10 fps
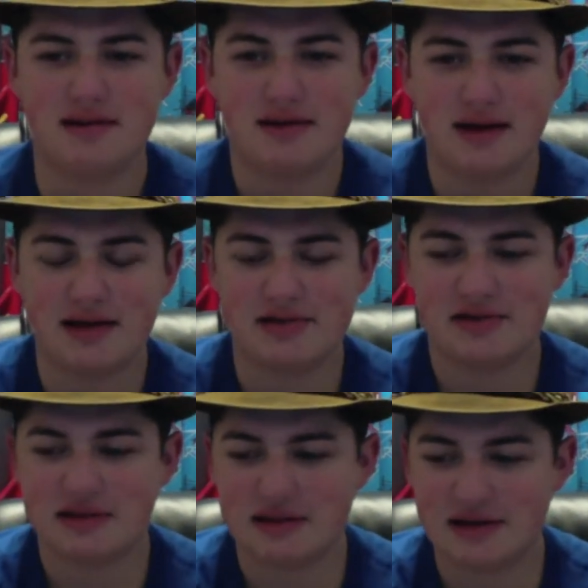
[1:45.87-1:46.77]
I just
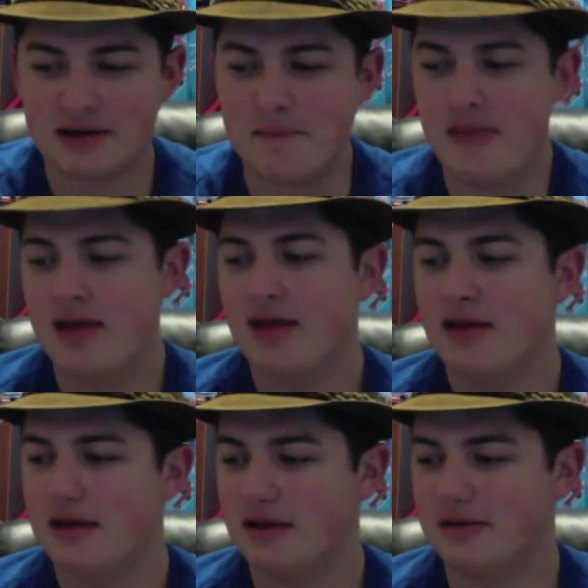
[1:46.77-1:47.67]
need the time,
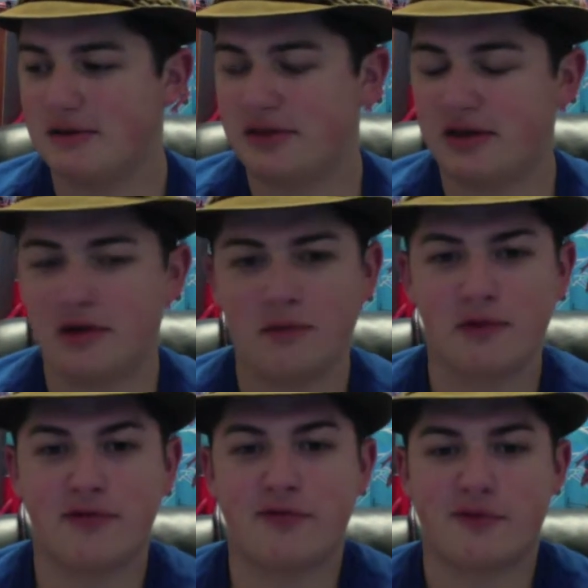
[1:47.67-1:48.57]
and so I think
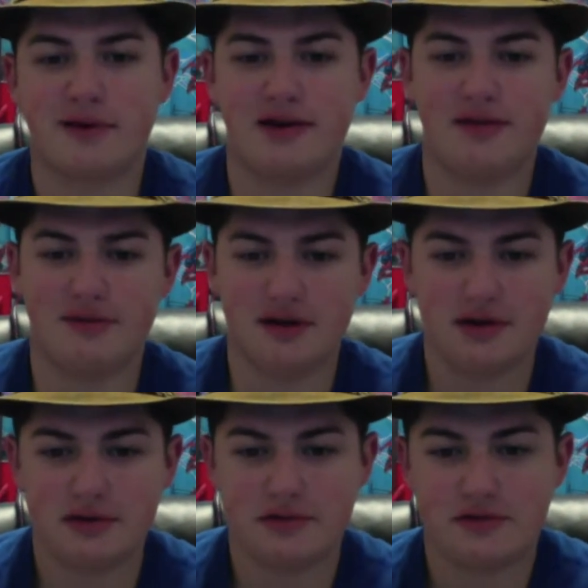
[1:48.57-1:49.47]
reformatting the
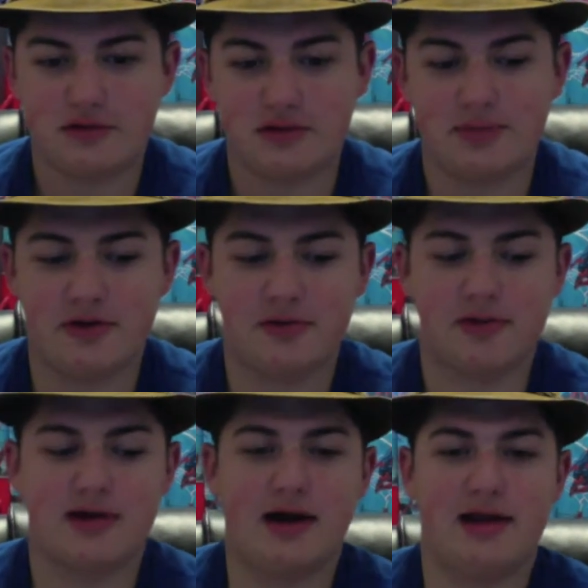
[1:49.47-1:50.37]
videos to the point
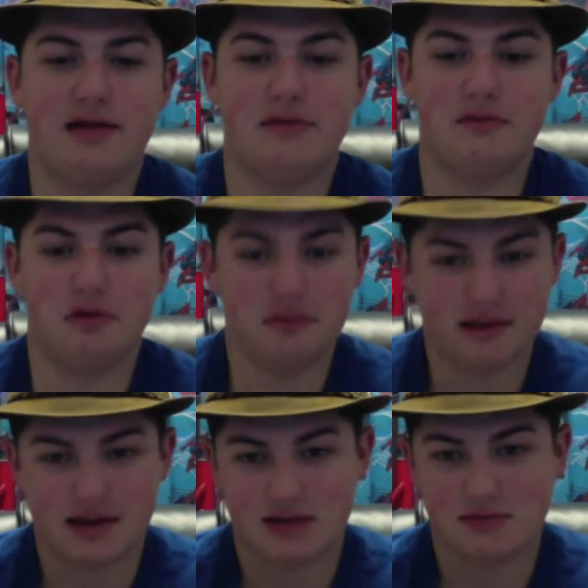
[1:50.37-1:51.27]
where I can do
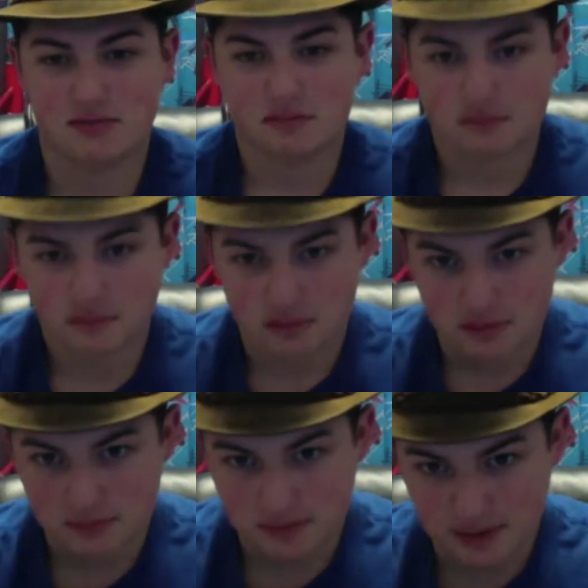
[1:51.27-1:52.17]
that
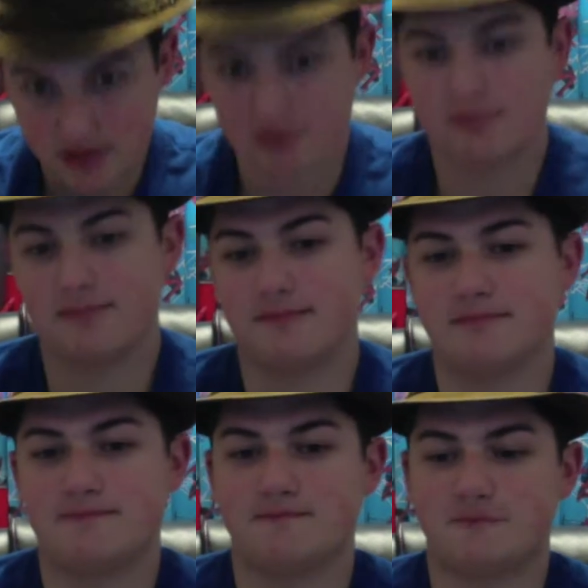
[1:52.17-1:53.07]
would be better
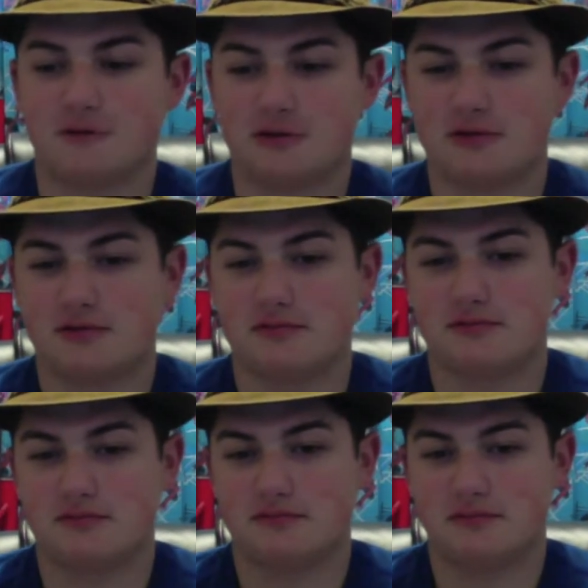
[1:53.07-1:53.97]
for
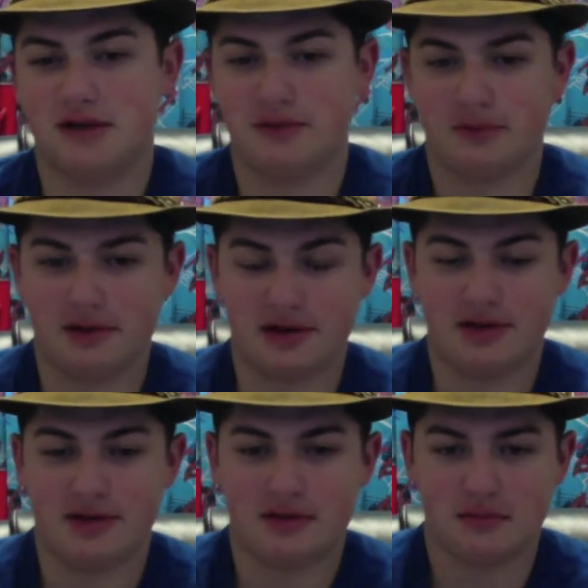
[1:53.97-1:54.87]
everyone. I
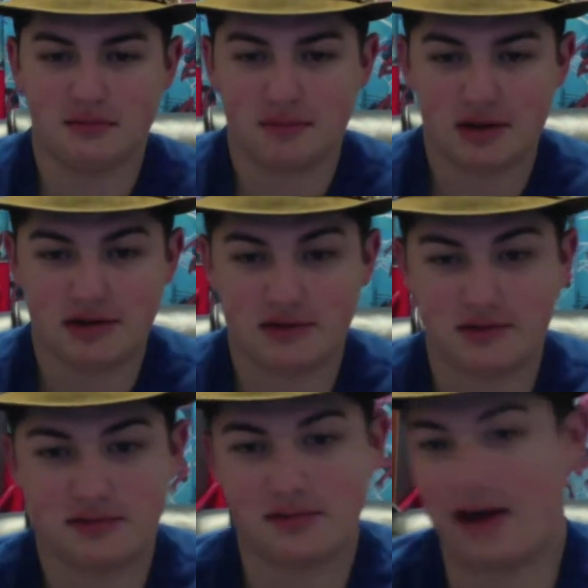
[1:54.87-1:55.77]
think
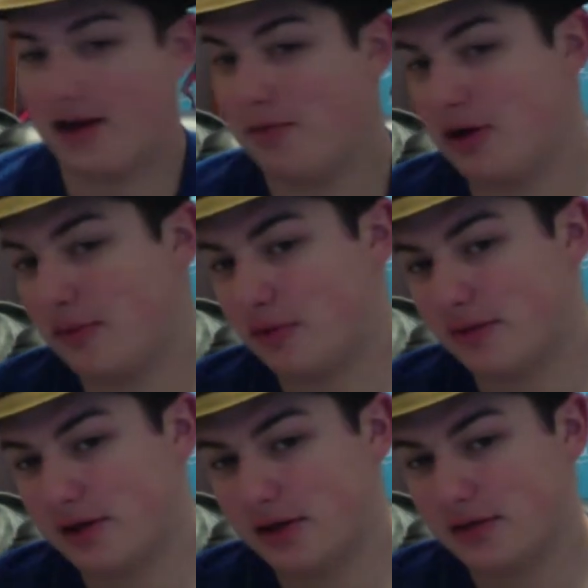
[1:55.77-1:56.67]
because I could put out more
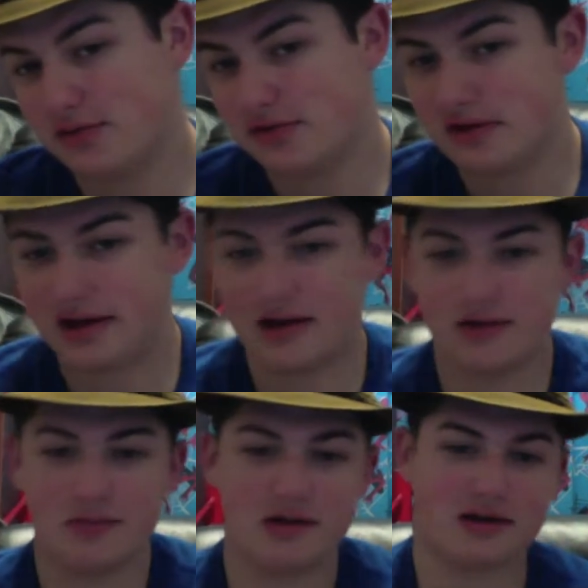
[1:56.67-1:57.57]
videos,
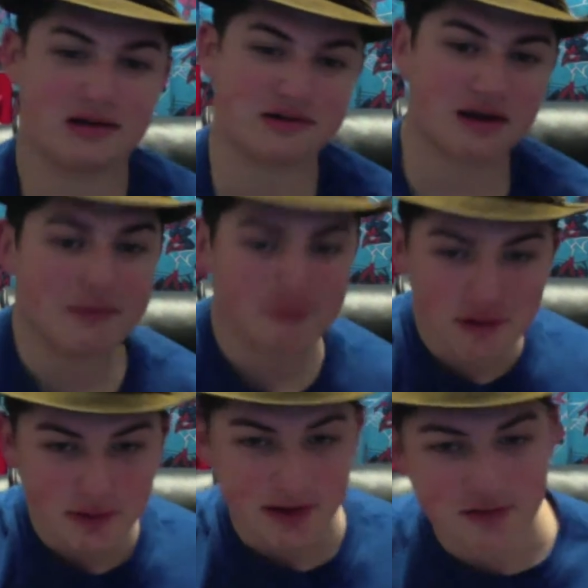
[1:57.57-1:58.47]
and it would take less time for you
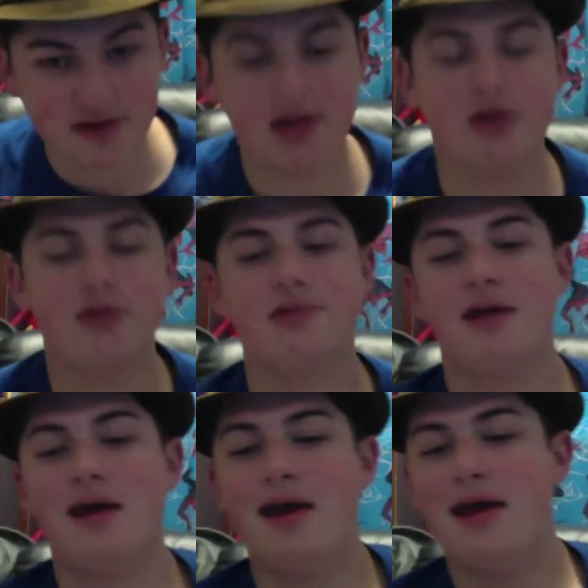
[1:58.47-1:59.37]
to watch videos
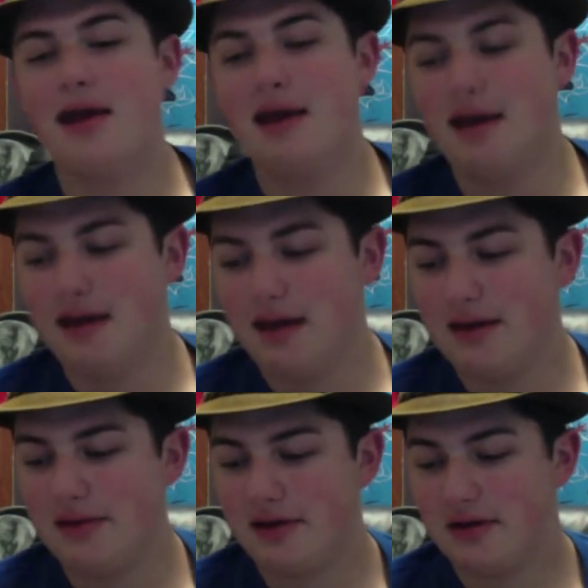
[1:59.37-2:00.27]

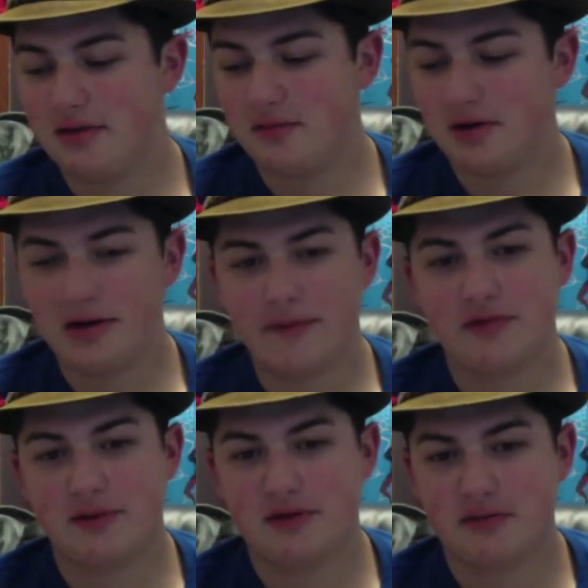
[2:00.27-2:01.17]
and then we don't have as
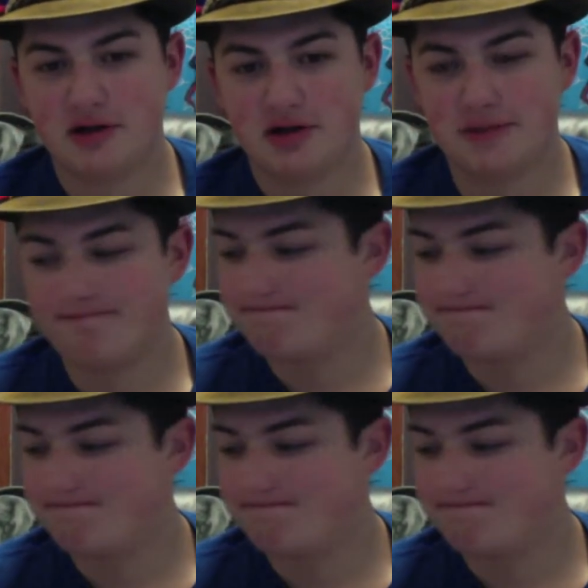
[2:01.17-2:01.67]
much of an issue.